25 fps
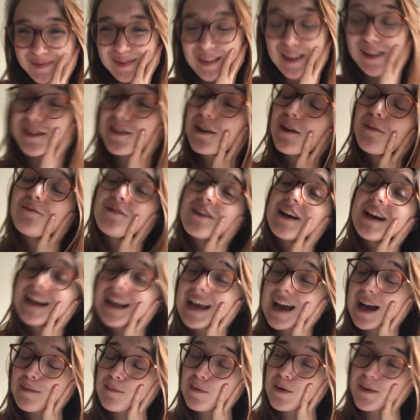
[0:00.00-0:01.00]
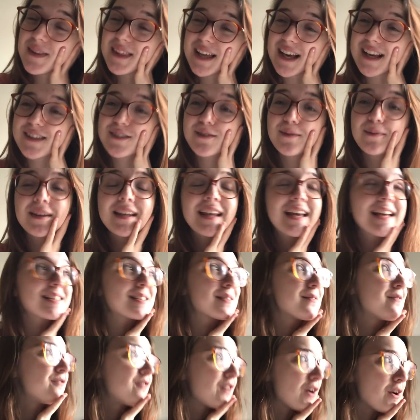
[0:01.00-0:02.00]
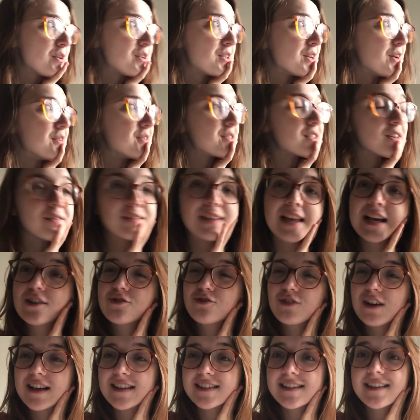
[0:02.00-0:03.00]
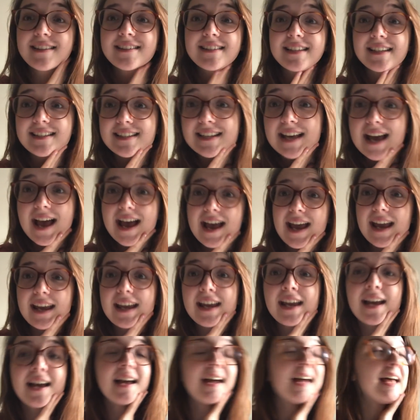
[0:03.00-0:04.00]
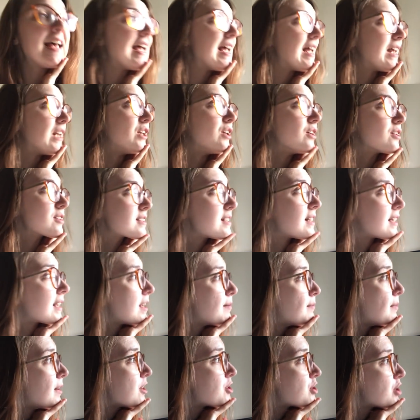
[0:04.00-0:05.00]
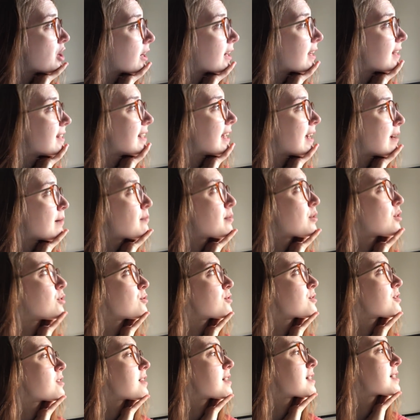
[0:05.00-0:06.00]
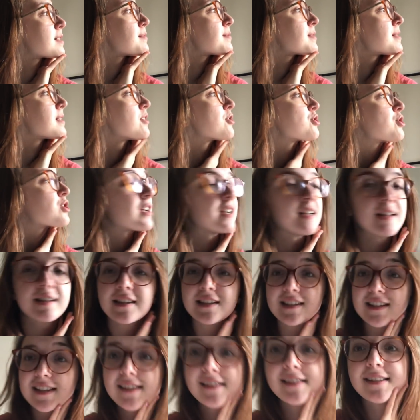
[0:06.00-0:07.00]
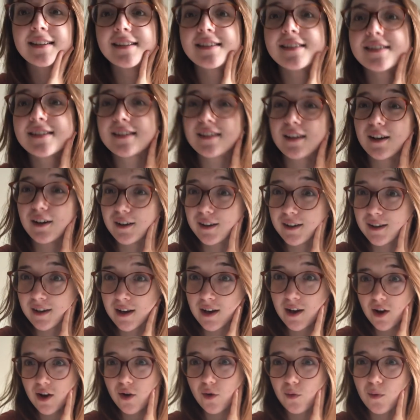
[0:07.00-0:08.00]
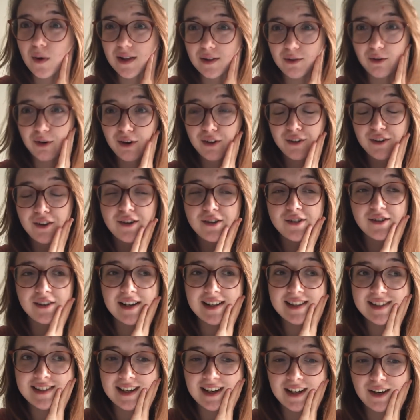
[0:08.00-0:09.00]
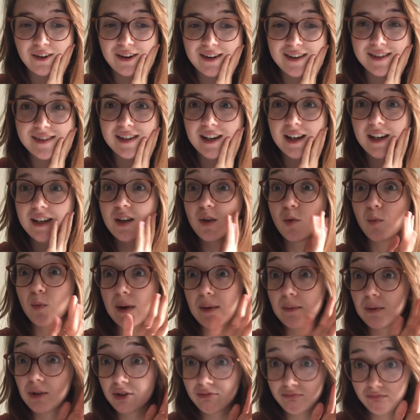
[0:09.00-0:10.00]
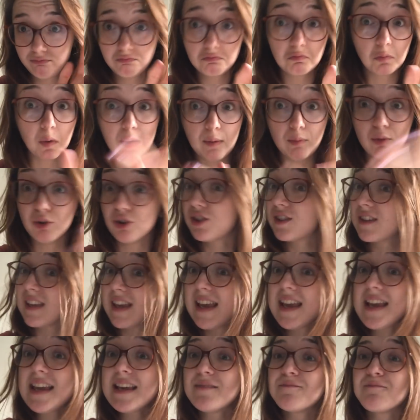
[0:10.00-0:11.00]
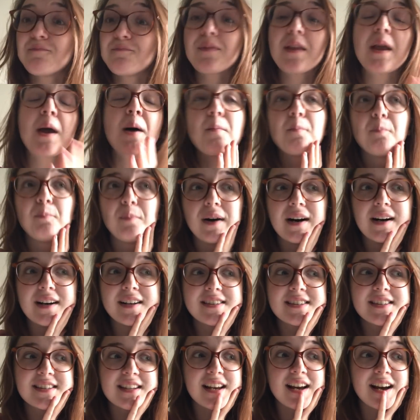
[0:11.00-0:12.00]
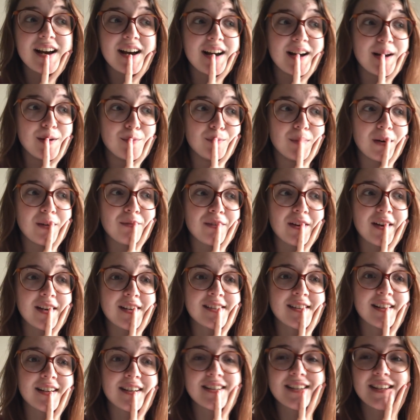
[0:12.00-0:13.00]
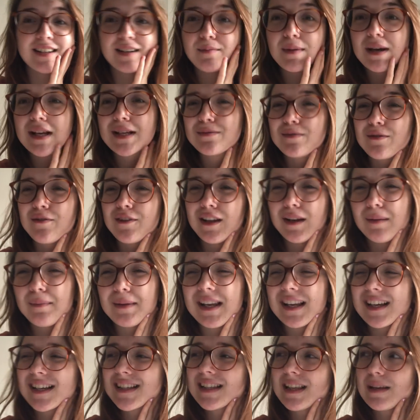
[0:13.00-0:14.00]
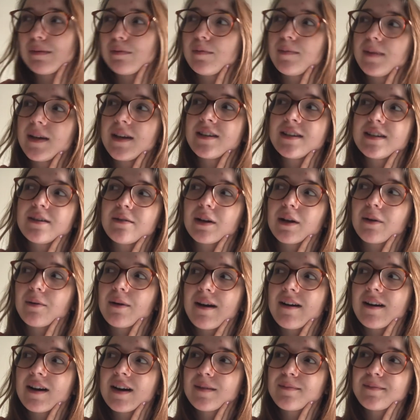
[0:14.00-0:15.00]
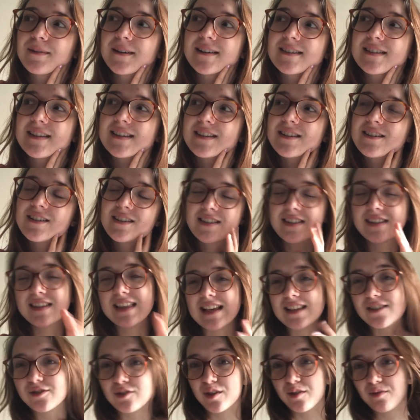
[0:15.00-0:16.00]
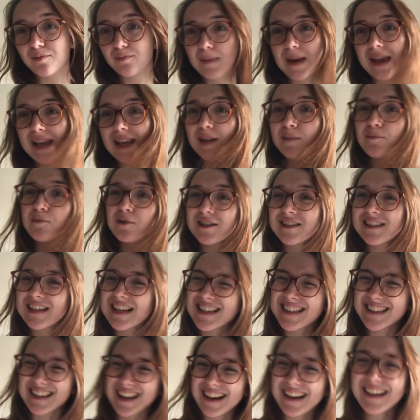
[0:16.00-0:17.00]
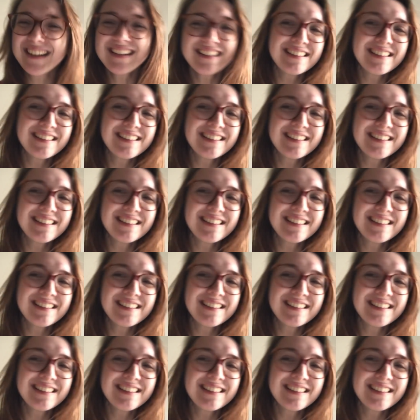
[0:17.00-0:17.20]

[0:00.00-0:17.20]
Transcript: so I'm really happy with that. So I'm gonna get some photos of that dress today. It looks like it might chuck it down, but also there's some sunshine in the distance. So whether or not those are inside or outside, we will we will see. But um, I'm very excited. It makes me feel a bit like Sleeping Beauty when I wear it because it's just that sort of pink princess line.